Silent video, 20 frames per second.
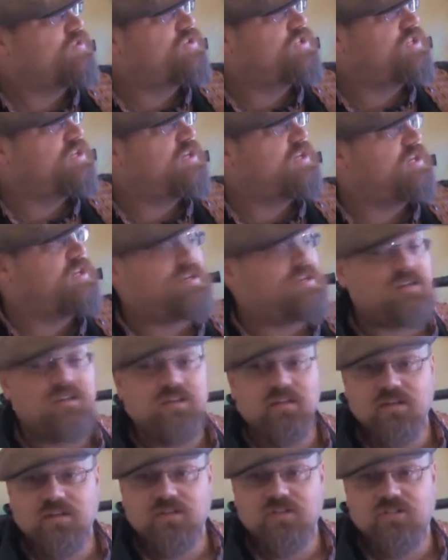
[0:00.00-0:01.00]
D,
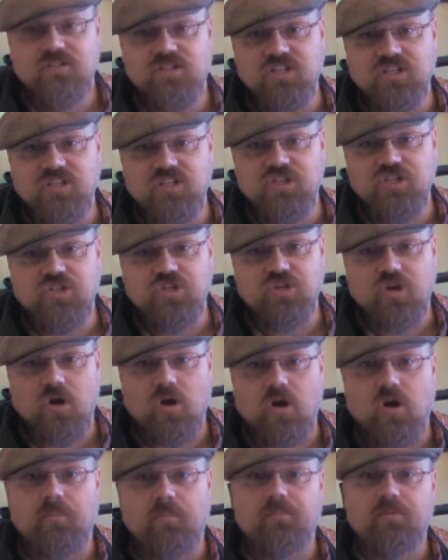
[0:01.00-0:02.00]
D
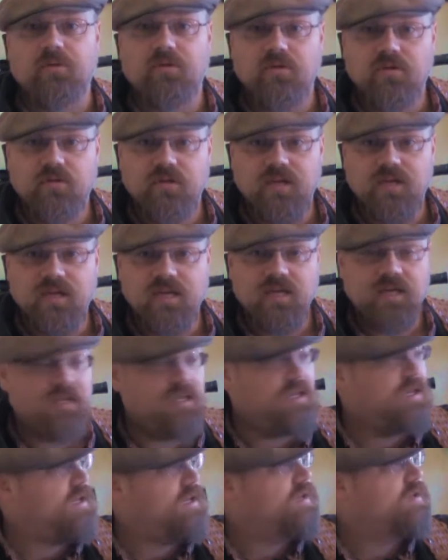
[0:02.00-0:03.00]
sharp,
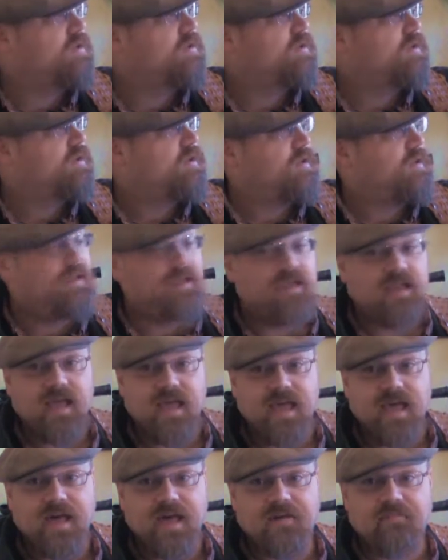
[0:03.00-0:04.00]
E,
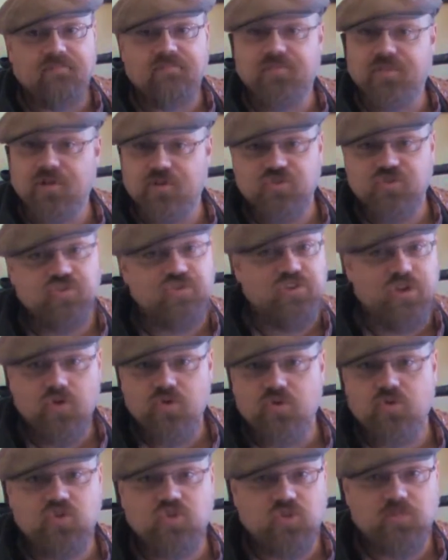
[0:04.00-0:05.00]
F. There's
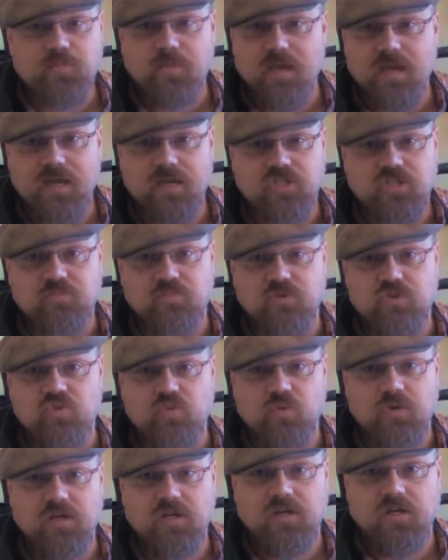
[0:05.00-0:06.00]
no space
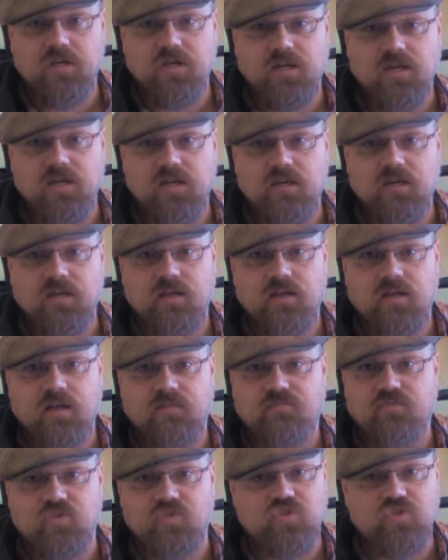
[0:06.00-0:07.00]
between E and
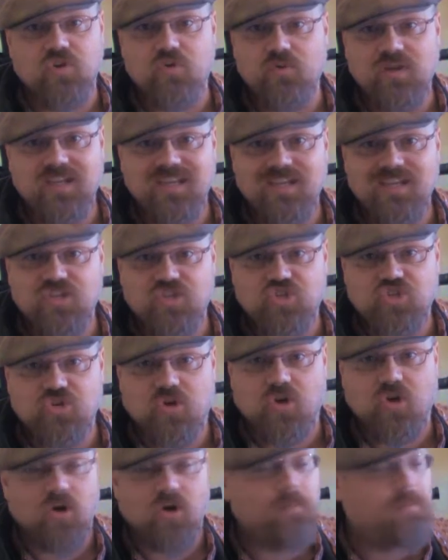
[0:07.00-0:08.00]
F. There's no E
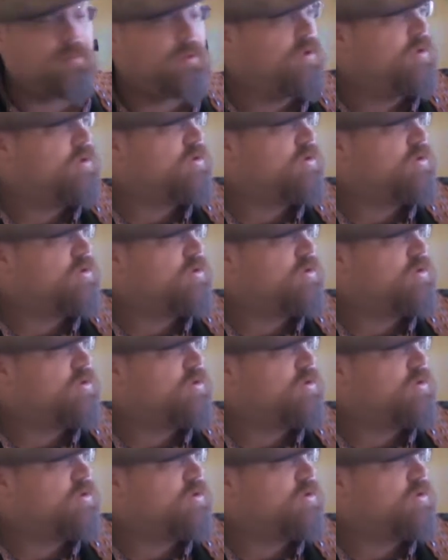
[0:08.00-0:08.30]
sharp.